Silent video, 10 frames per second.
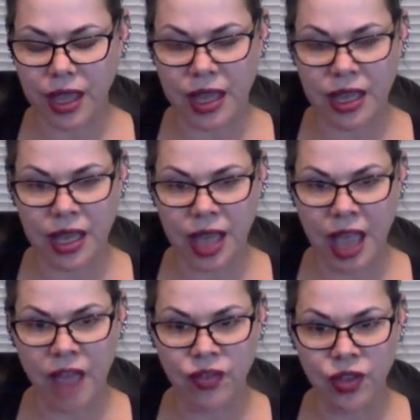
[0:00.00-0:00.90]
it,
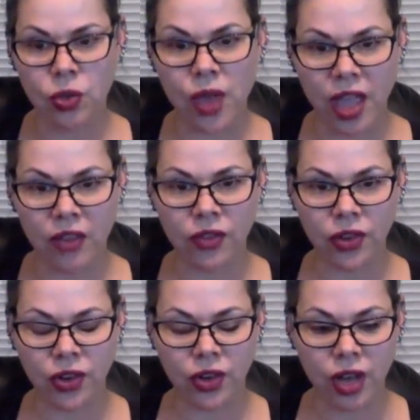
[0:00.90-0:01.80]
have you
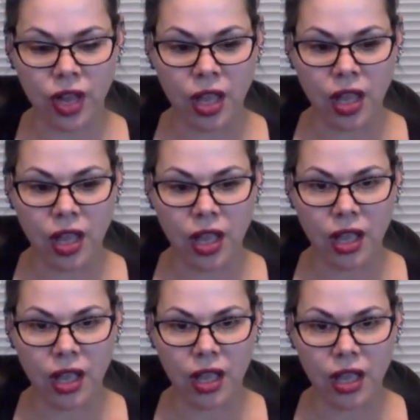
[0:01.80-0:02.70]
ever,
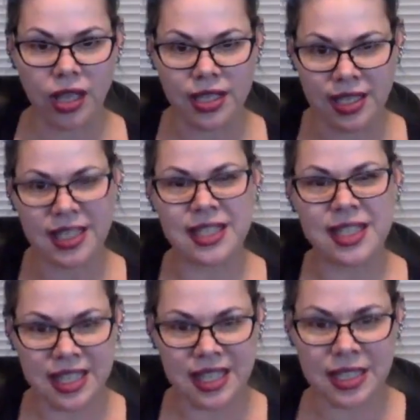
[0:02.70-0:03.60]

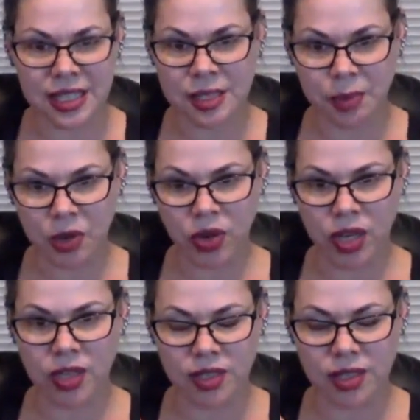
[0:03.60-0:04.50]
does this
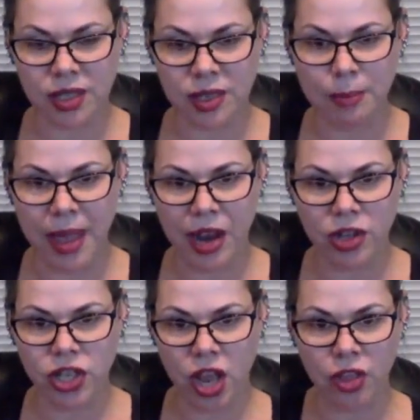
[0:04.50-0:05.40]
experience
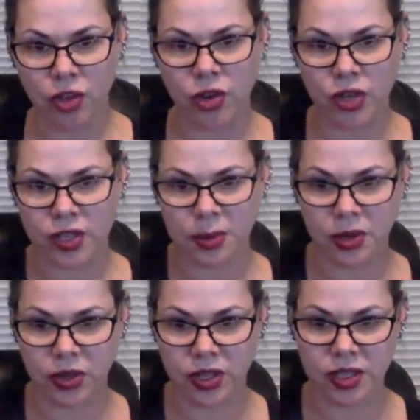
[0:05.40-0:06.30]
compare to other
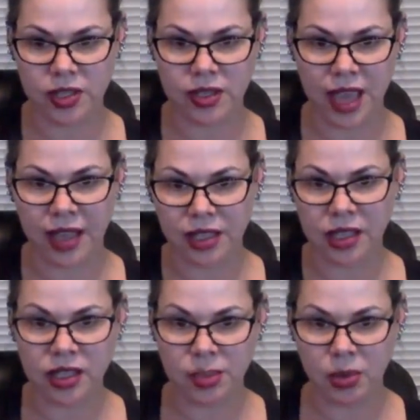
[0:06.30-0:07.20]
experiences,
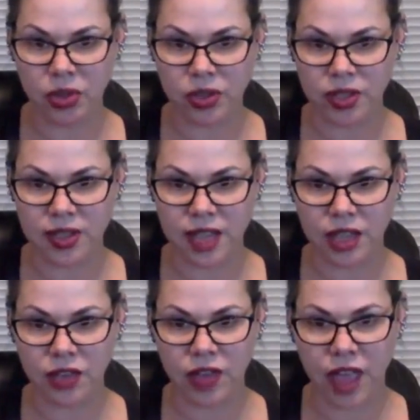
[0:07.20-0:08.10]
acting experiences
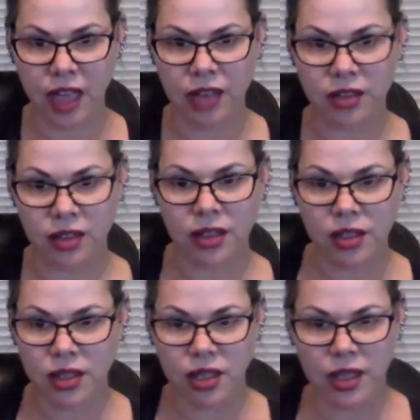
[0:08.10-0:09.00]
that you've had,
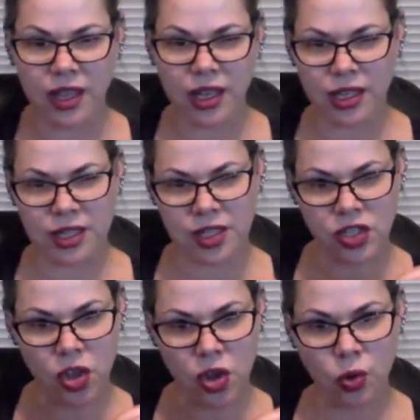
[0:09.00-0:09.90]
in that it's
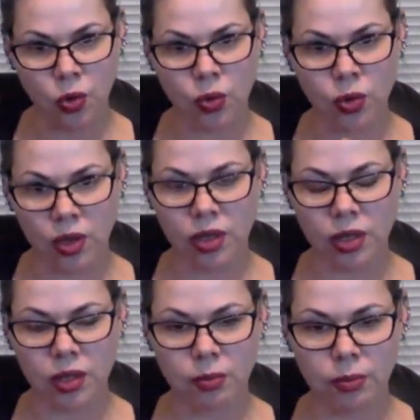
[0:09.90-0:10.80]
so,
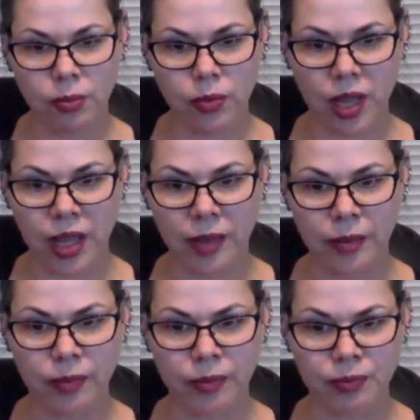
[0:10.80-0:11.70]

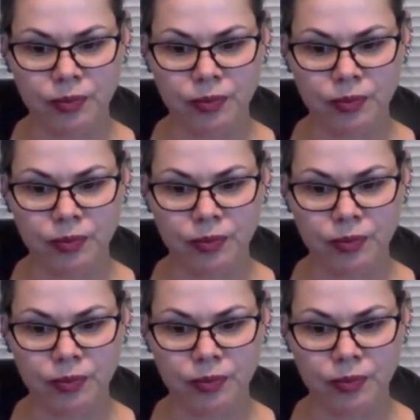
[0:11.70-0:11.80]
um,